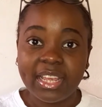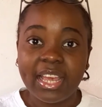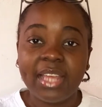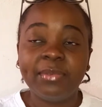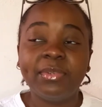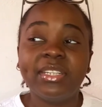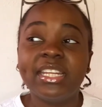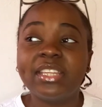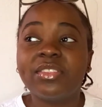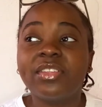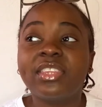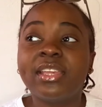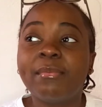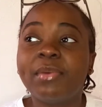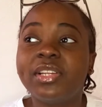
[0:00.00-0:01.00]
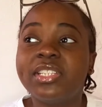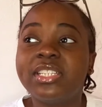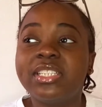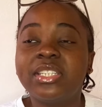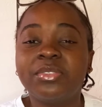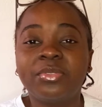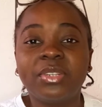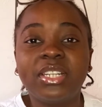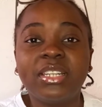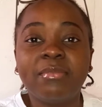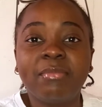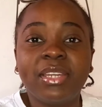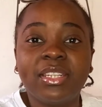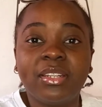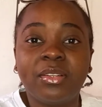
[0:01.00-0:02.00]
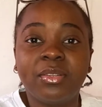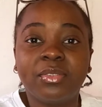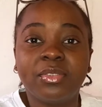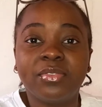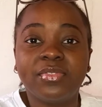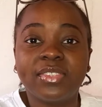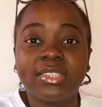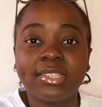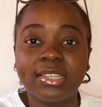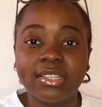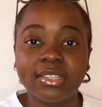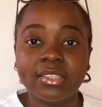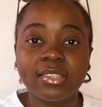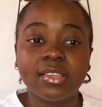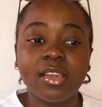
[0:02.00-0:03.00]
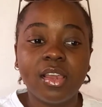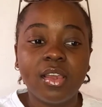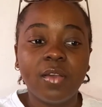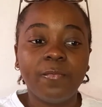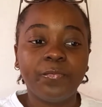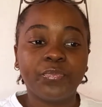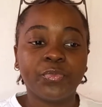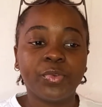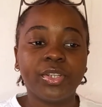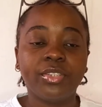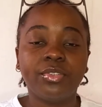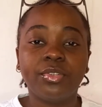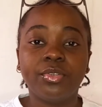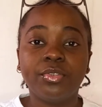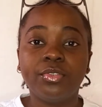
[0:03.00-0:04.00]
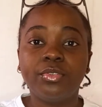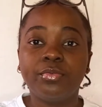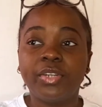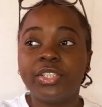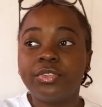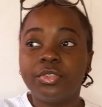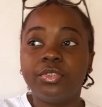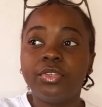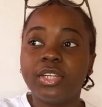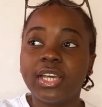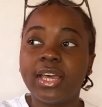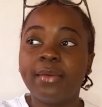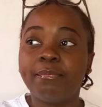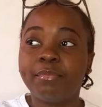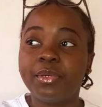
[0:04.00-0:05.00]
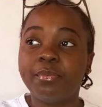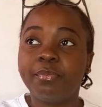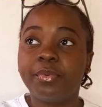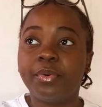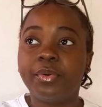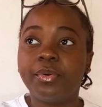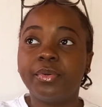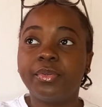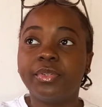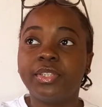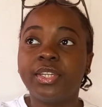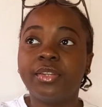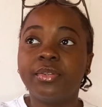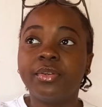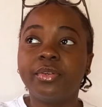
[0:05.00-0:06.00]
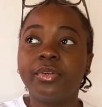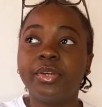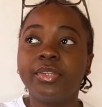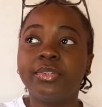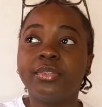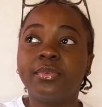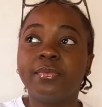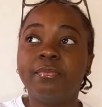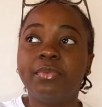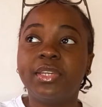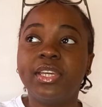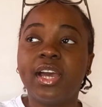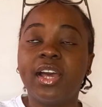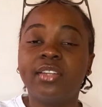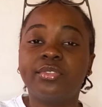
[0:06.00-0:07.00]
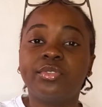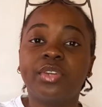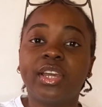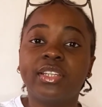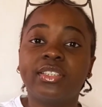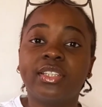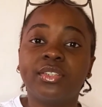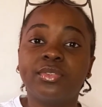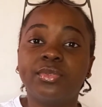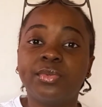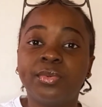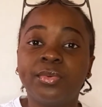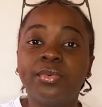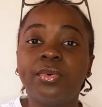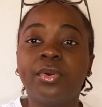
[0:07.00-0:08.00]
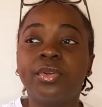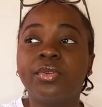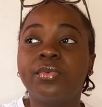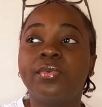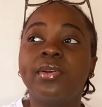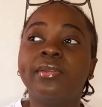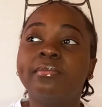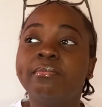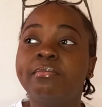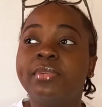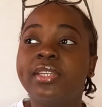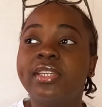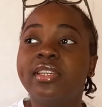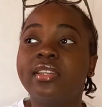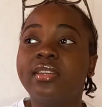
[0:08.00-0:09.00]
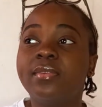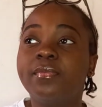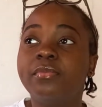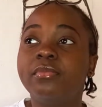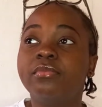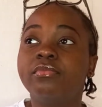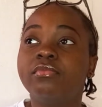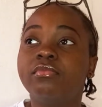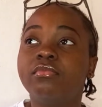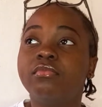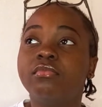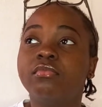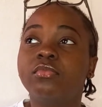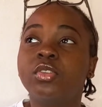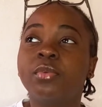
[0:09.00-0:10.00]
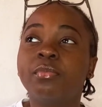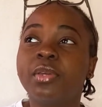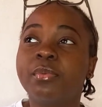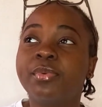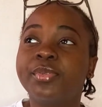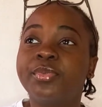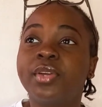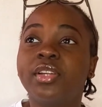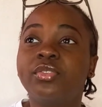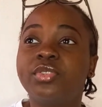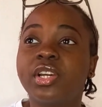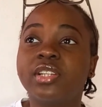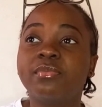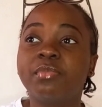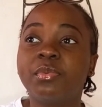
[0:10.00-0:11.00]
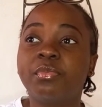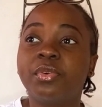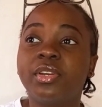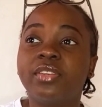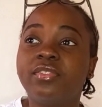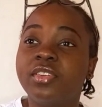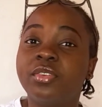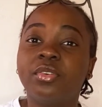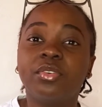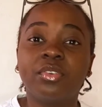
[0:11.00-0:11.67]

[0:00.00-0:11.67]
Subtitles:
And when I thought about it, it really made a lot of sense. When you look at people, you're not going to be attracted to, or you won't be able to attract people if you're not